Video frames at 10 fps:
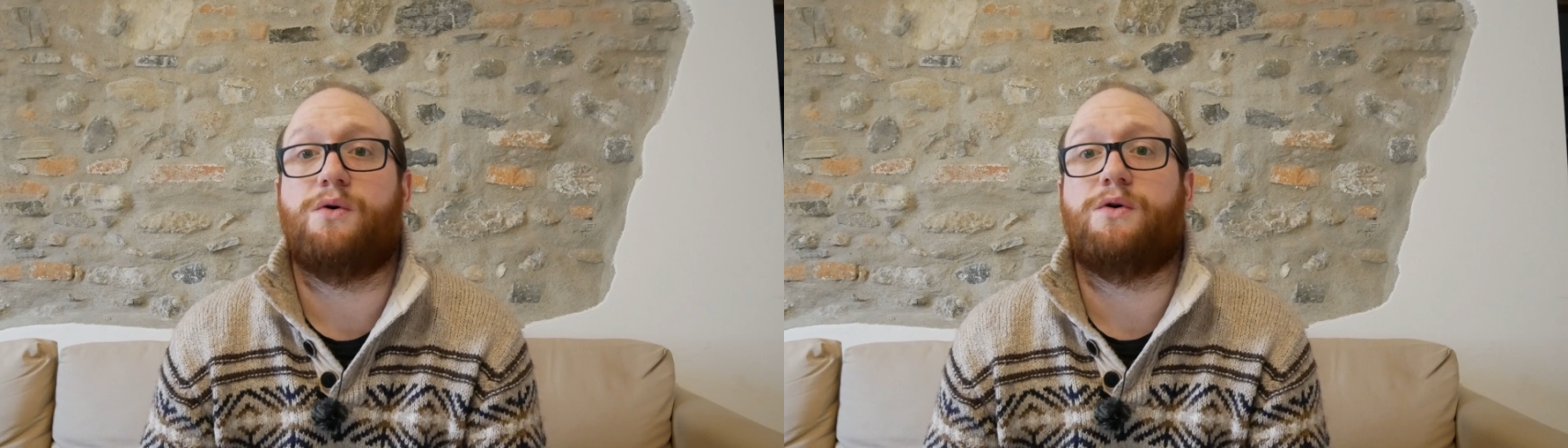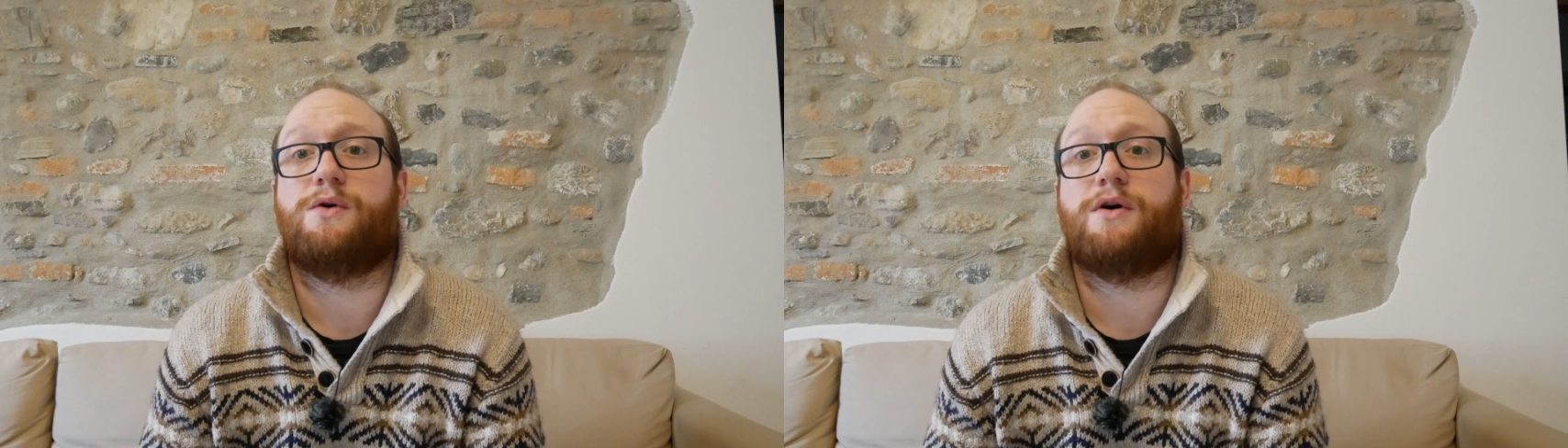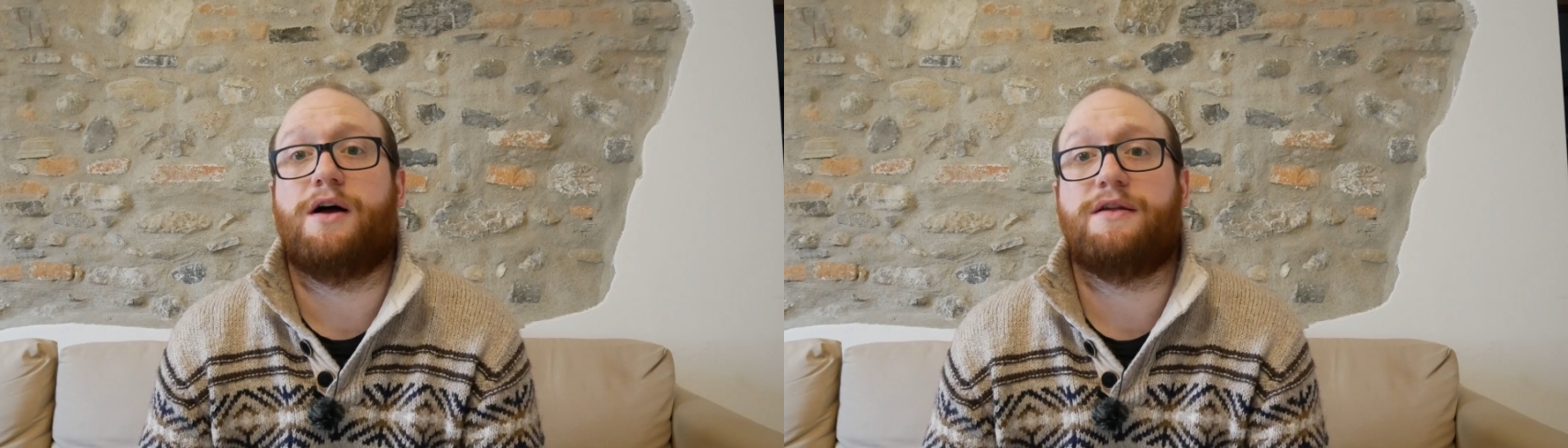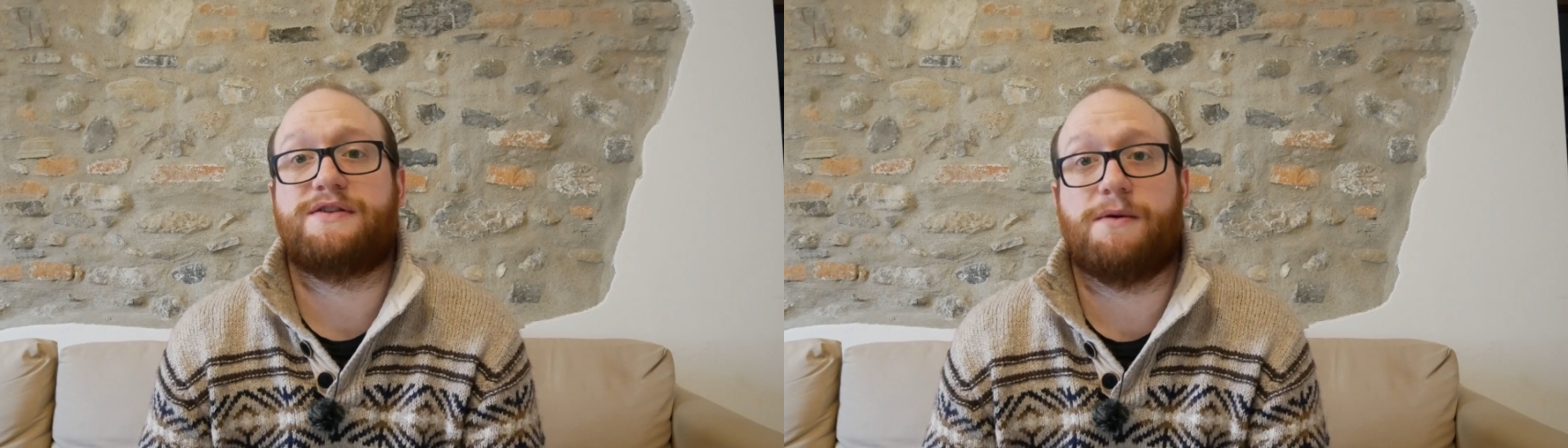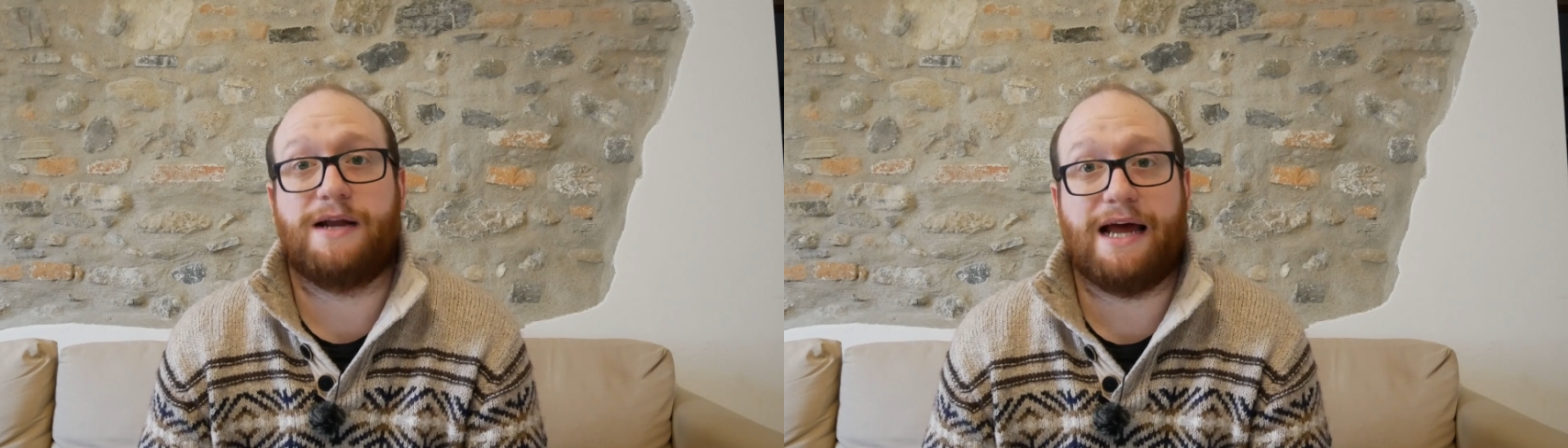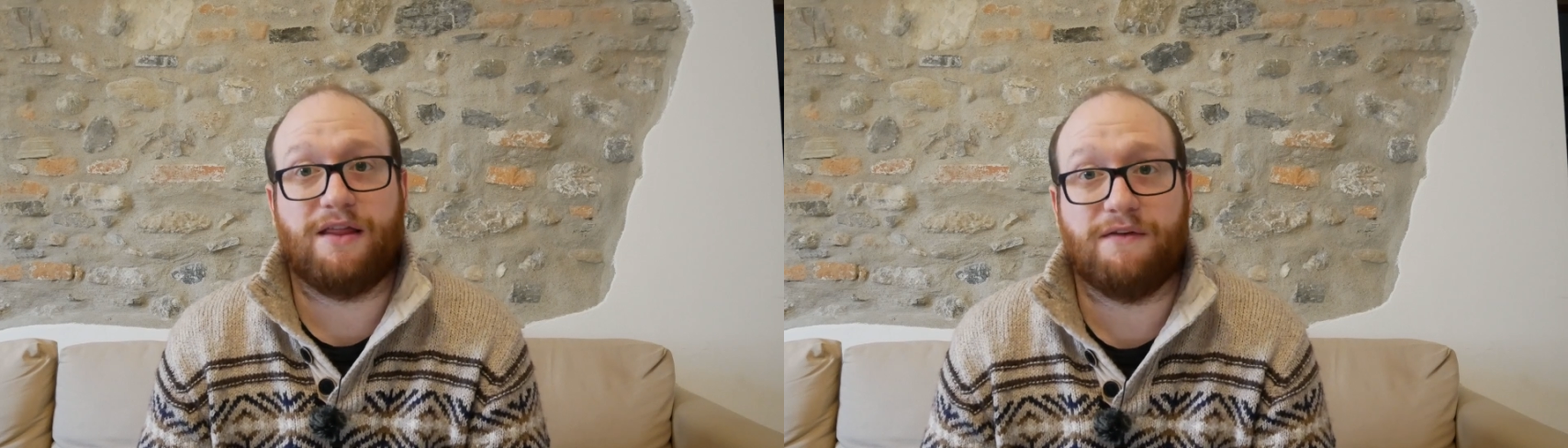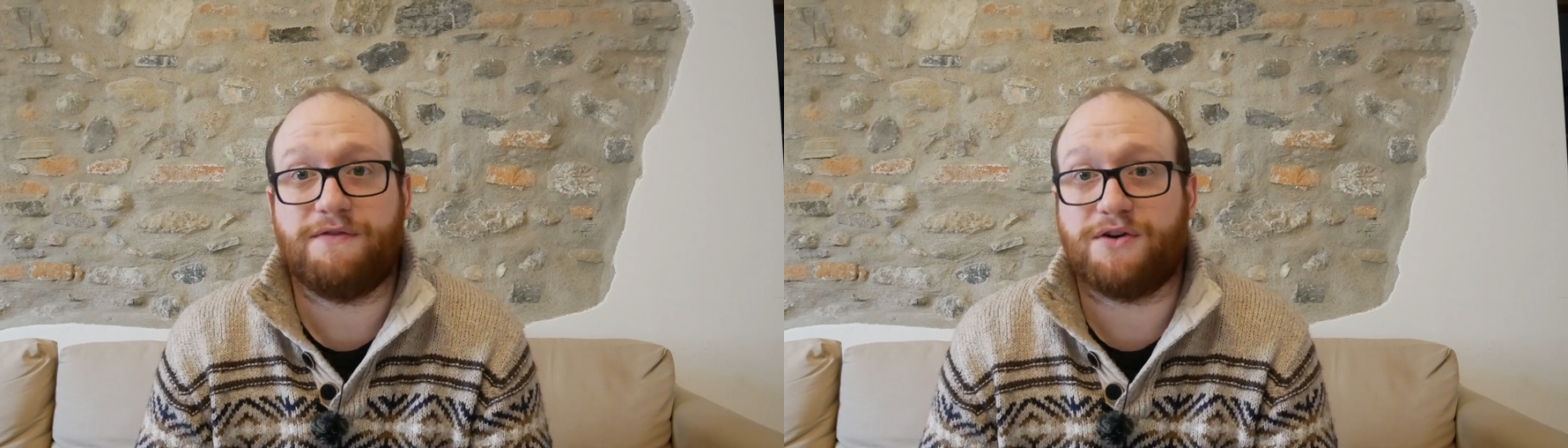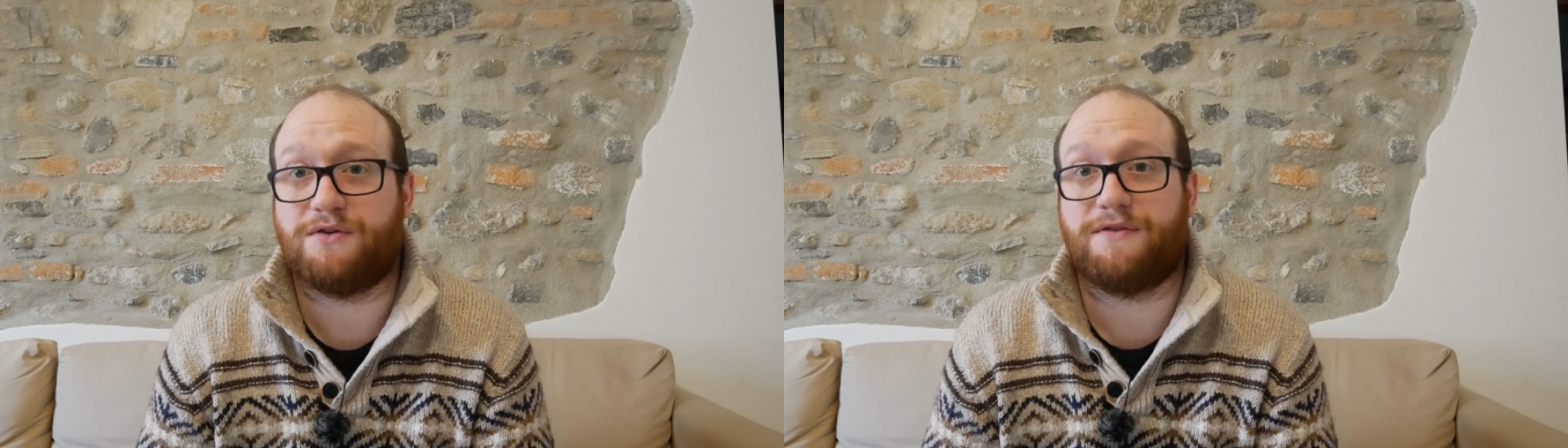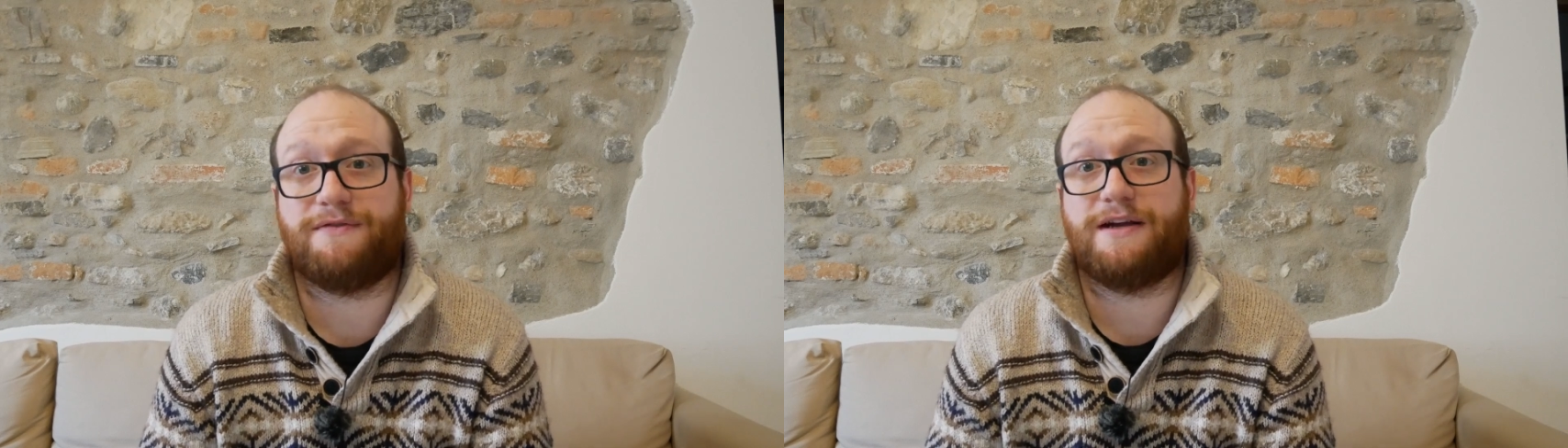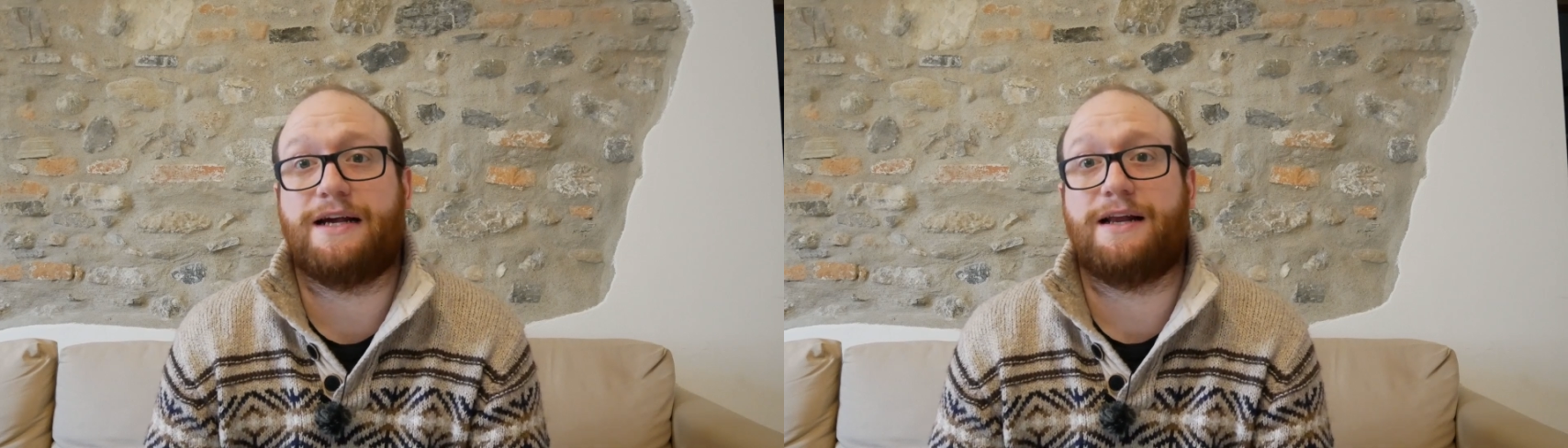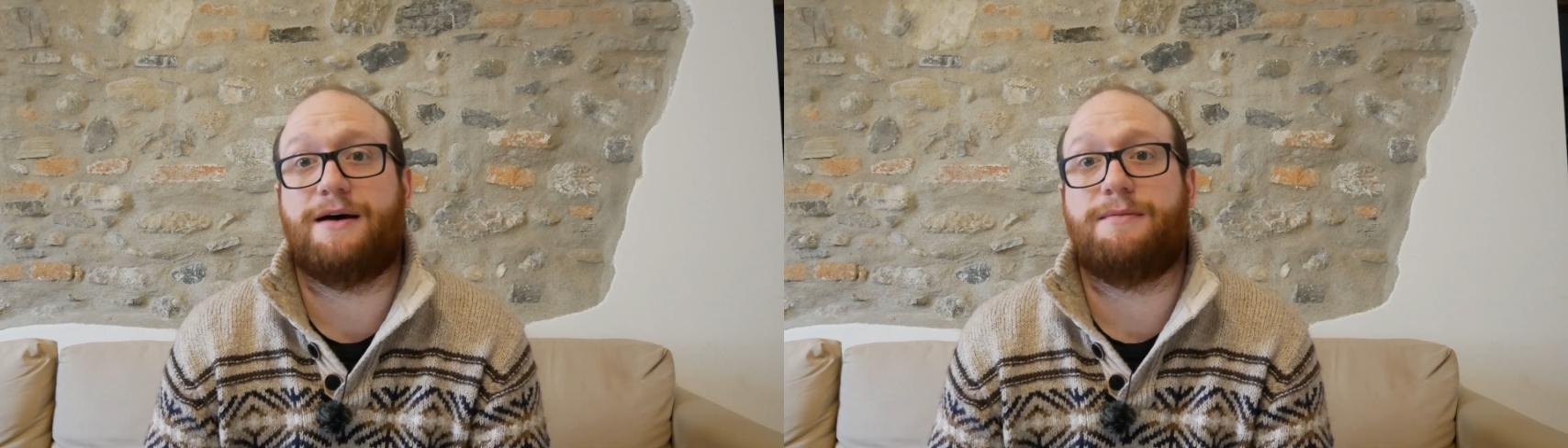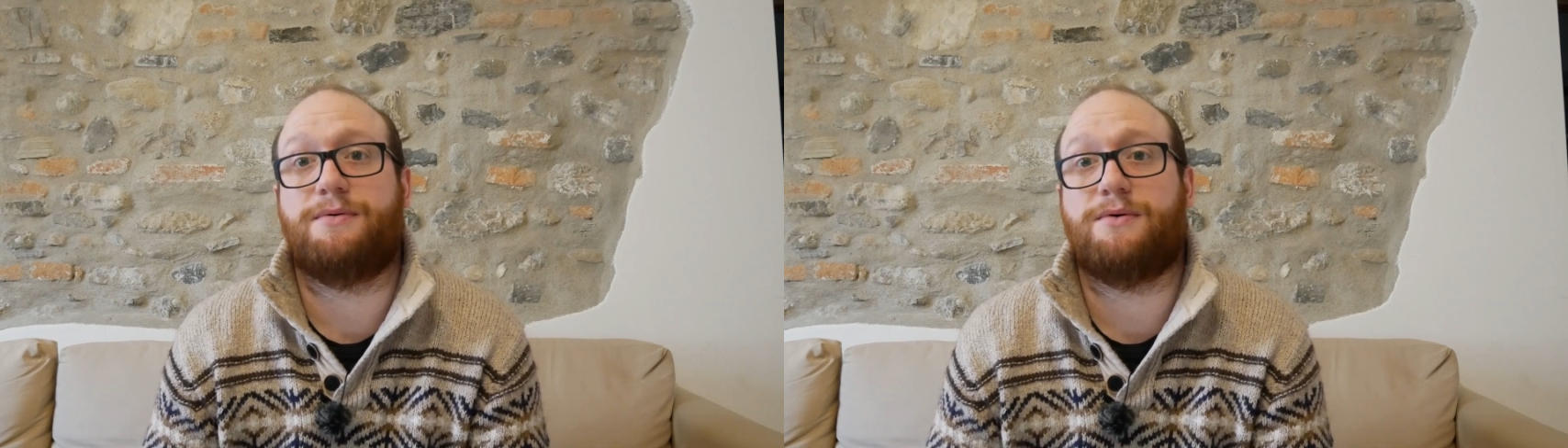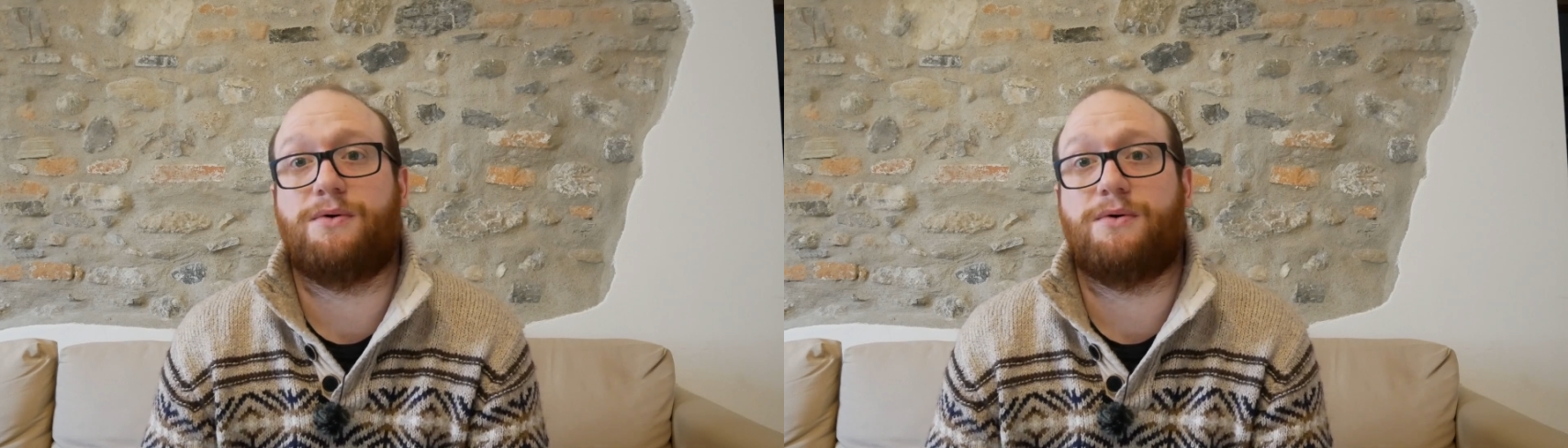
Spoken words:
or someone at the photography club,